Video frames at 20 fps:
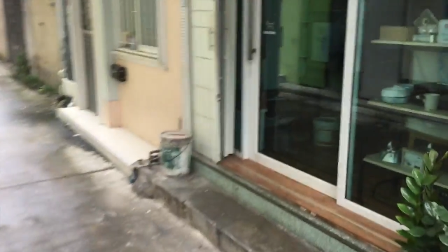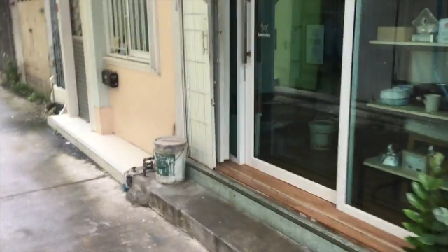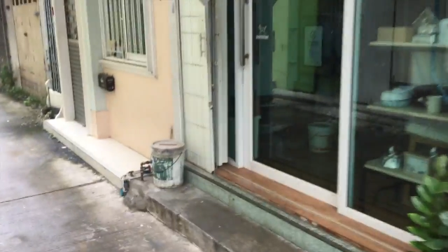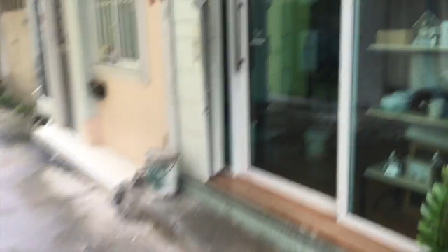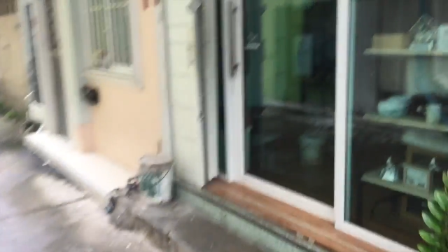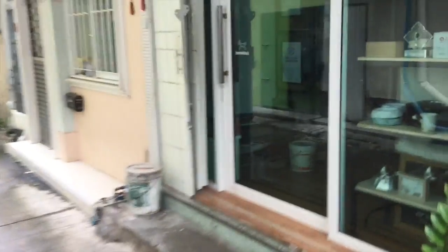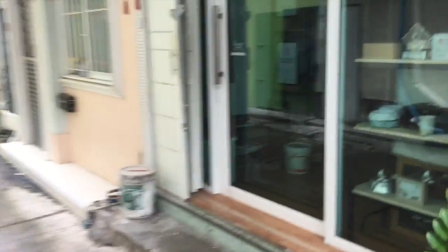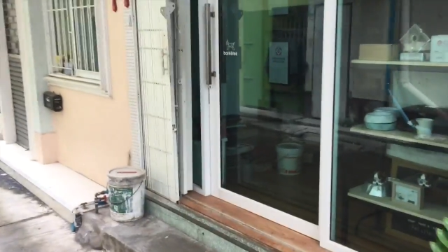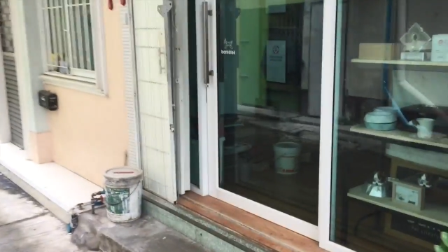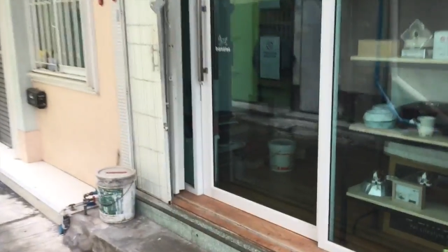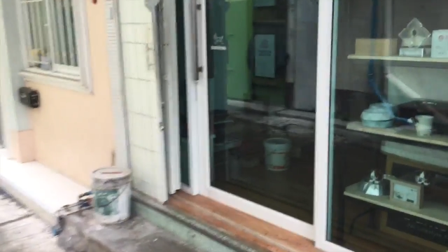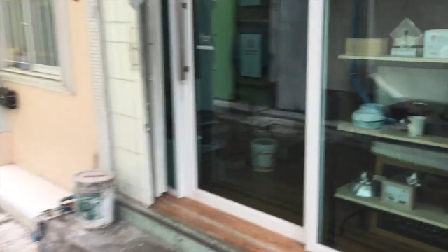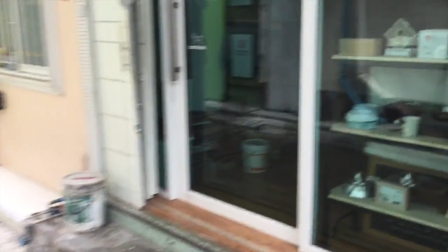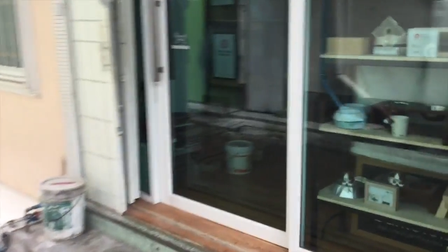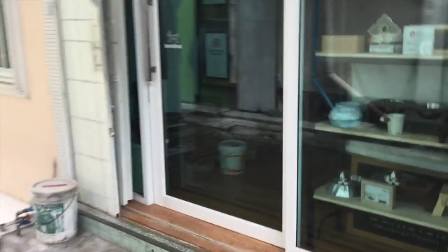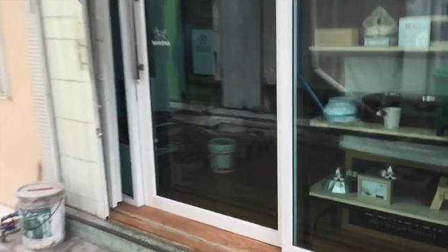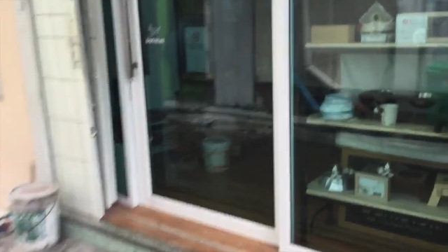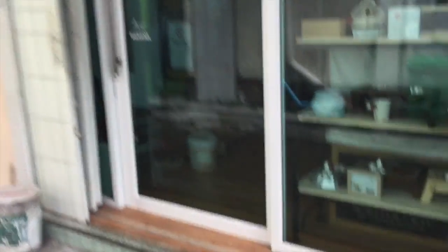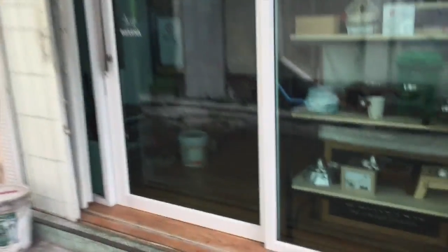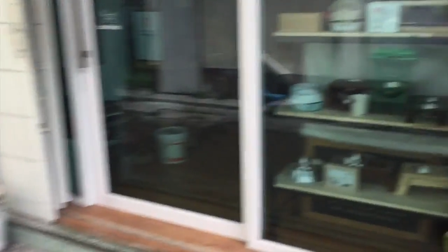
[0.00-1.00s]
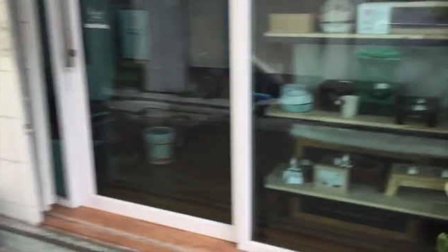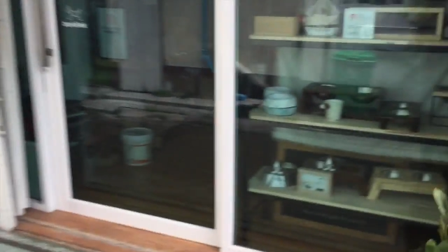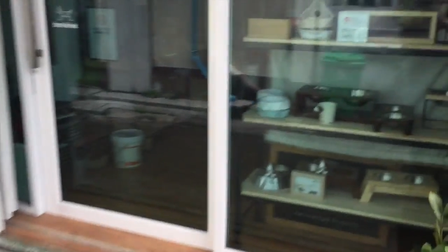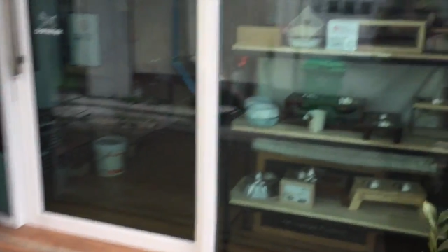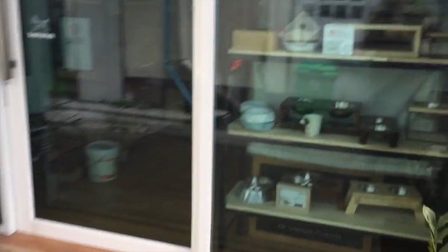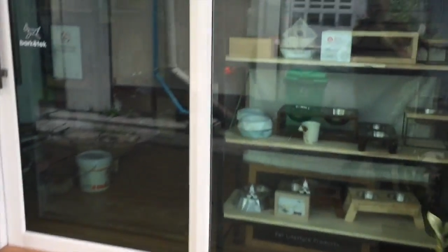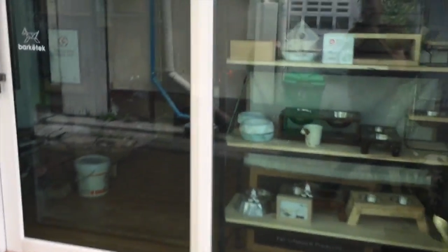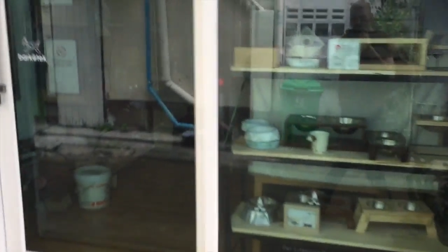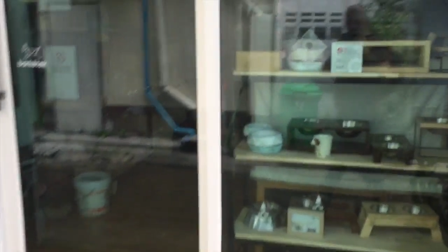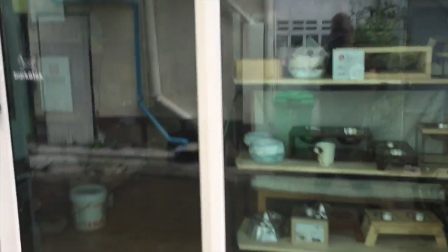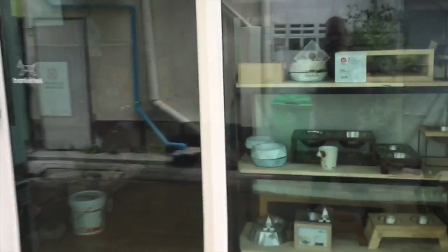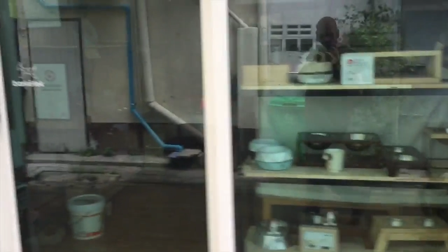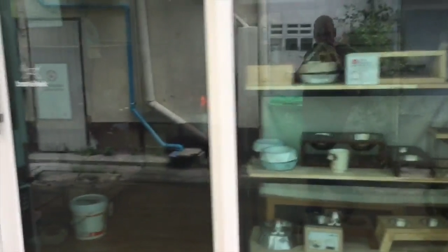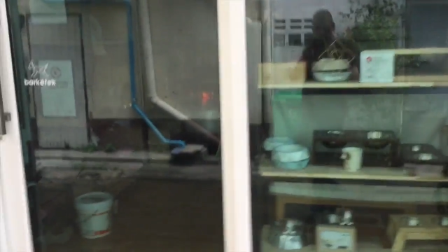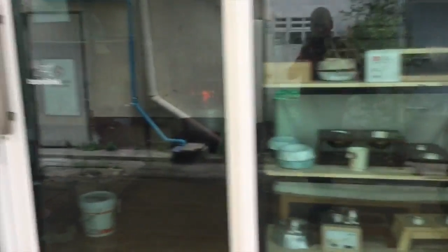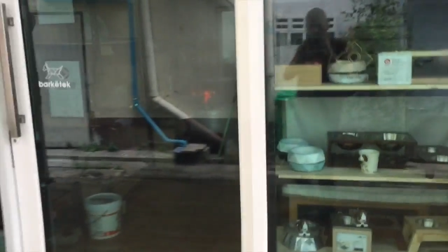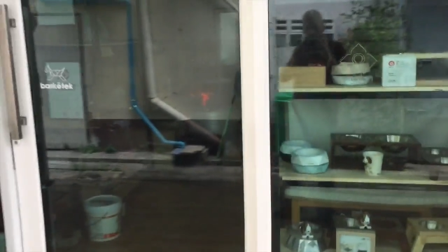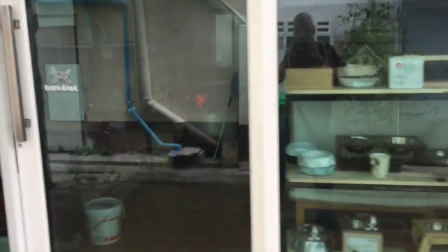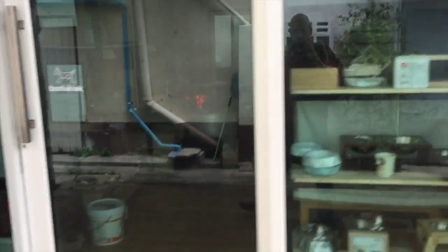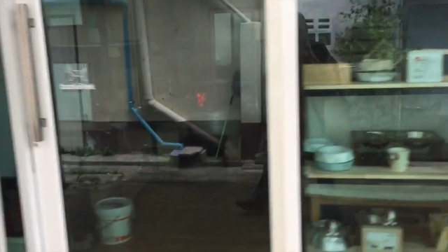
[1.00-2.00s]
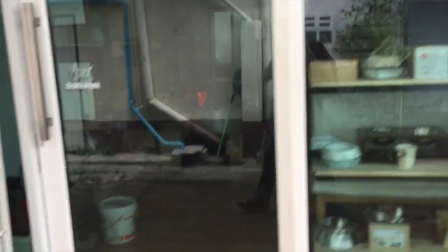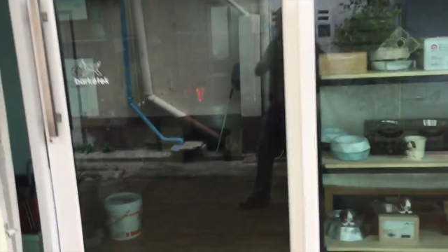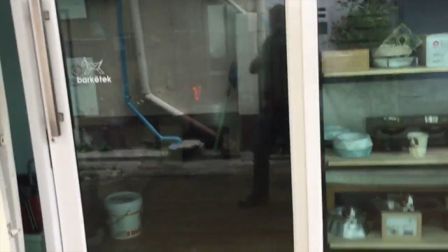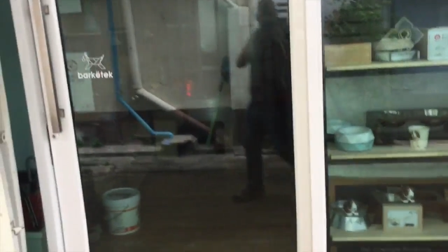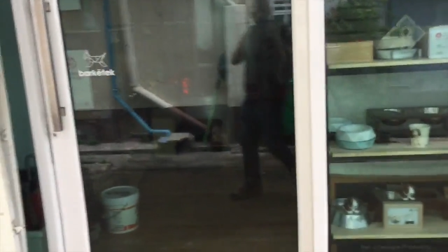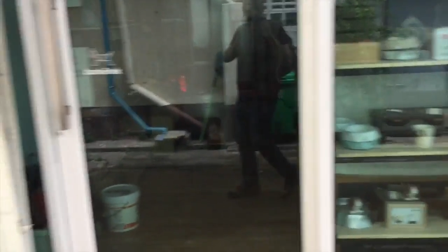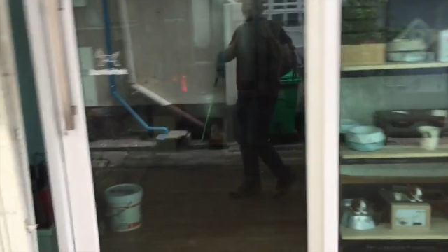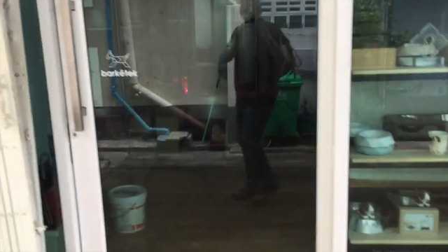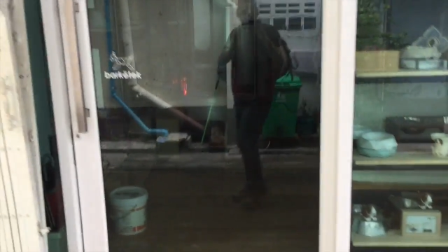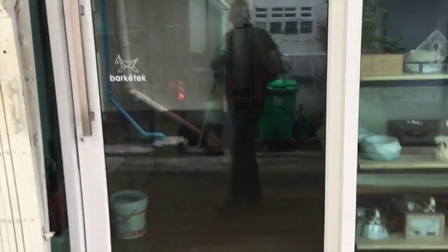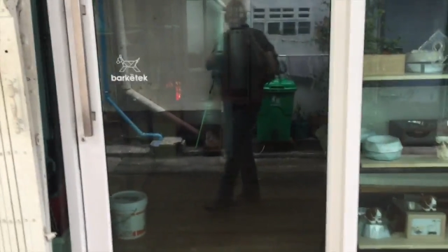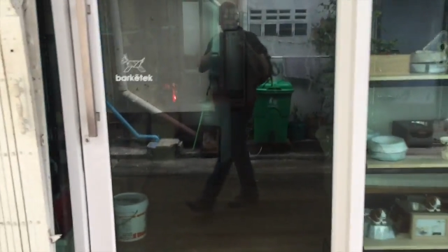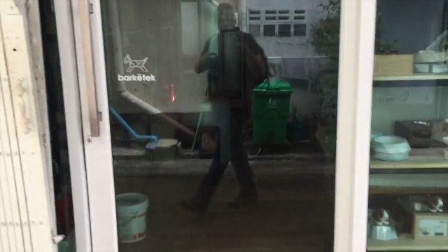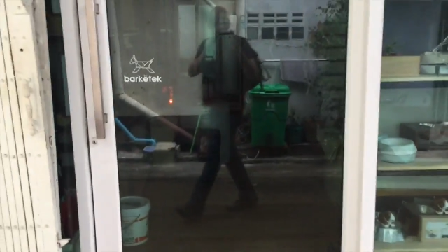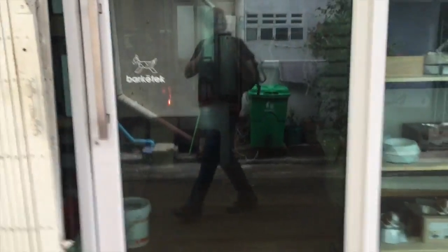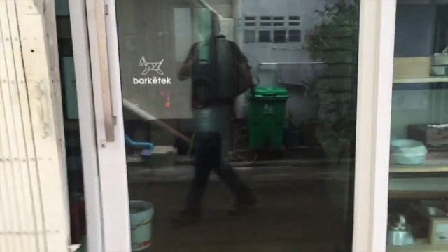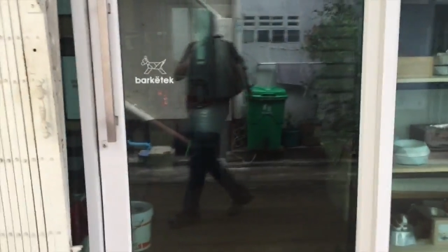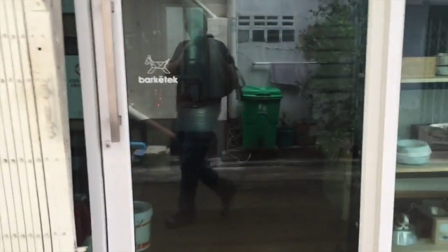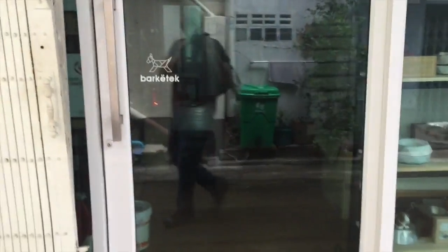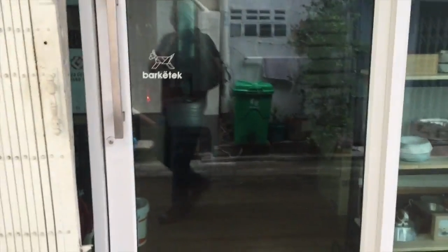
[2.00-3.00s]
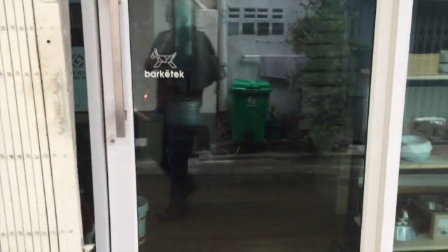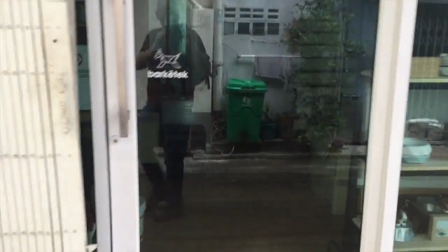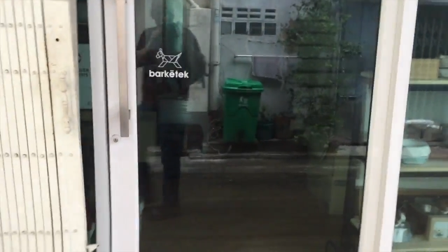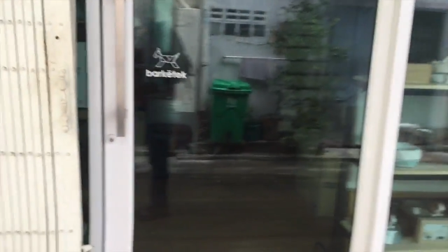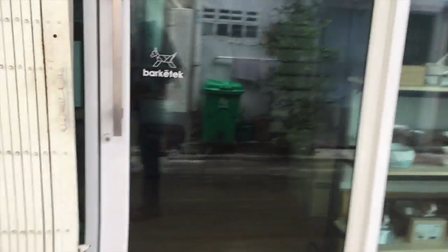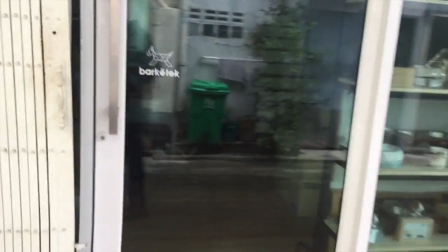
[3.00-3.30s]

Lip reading: Nobody's mouth can be seen.